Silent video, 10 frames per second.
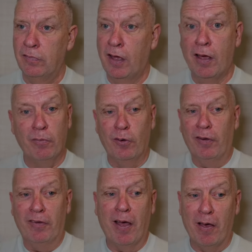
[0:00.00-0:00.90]

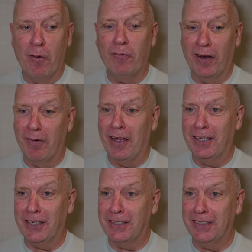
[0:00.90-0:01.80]
Hopefully I'll get
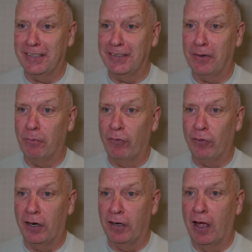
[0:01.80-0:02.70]
a chance to see some
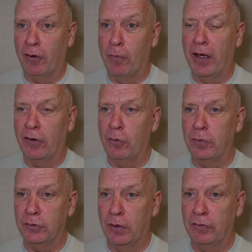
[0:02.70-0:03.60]
before I go back home
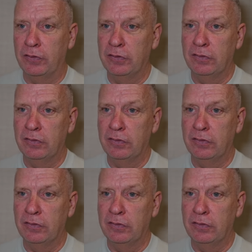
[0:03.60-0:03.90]
as well.